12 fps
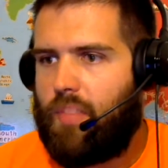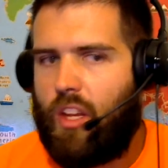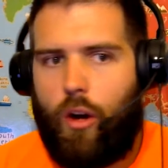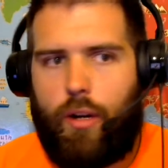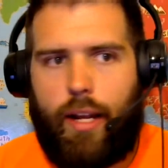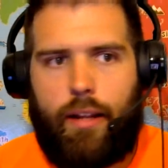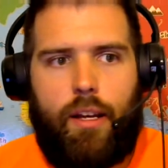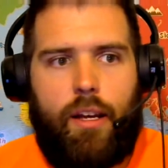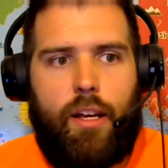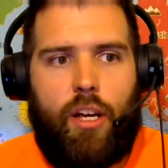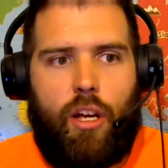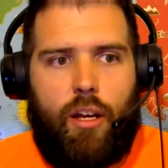Okay
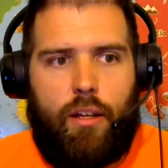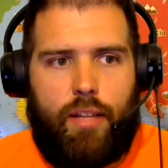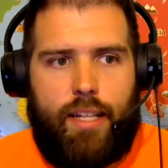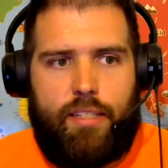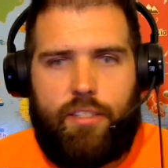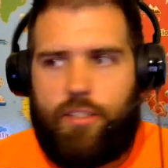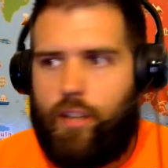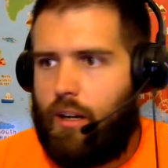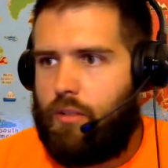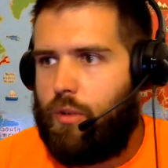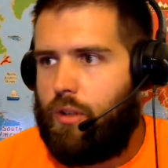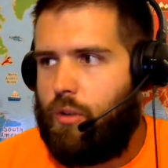let's
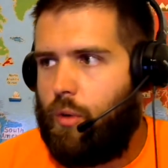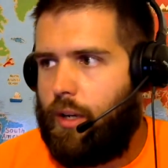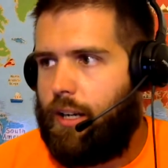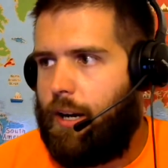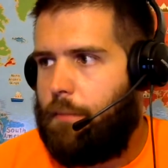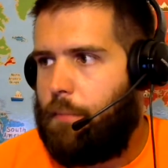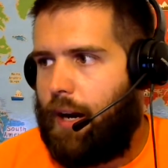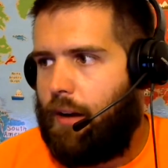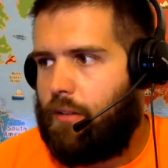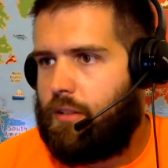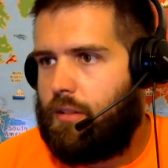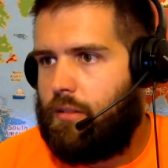talk real quick
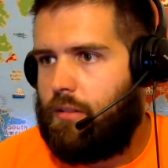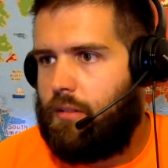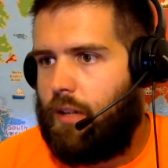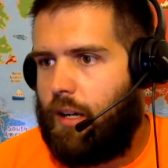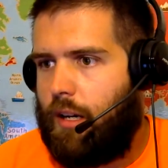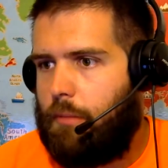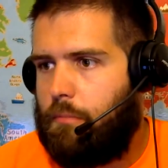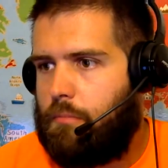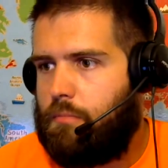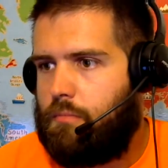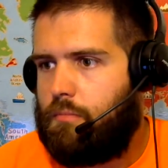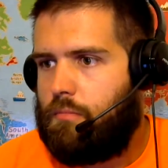about. Um,
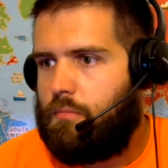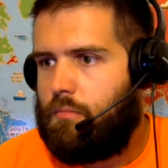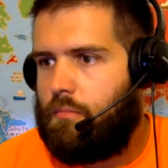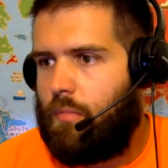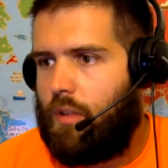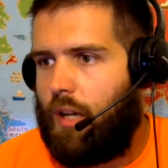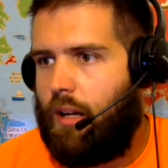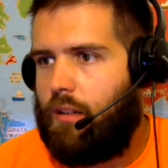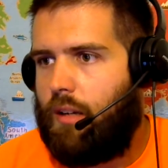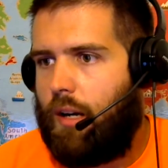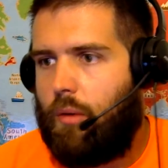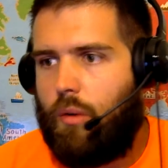
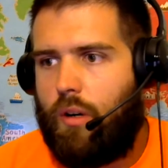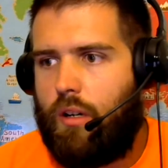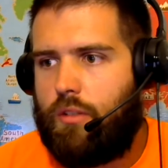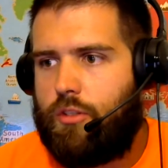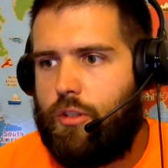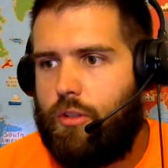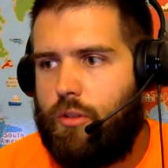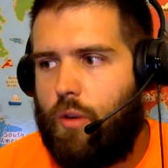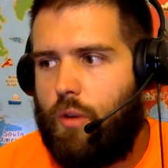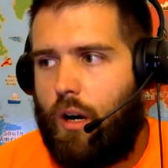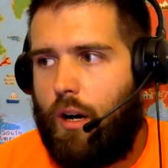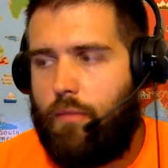I want
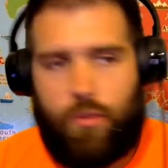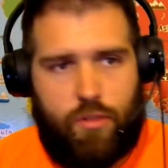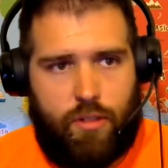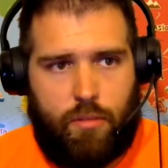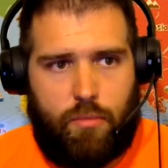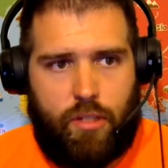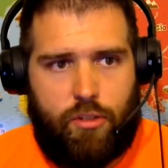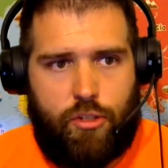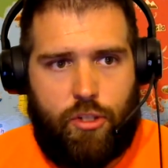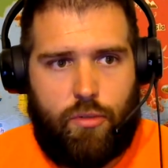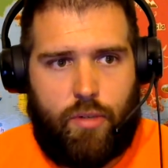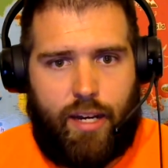to offer something
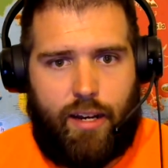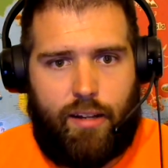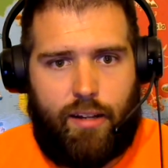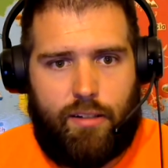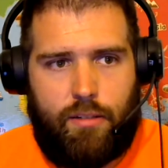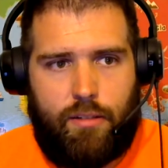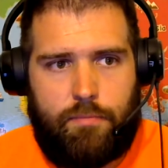to you guys.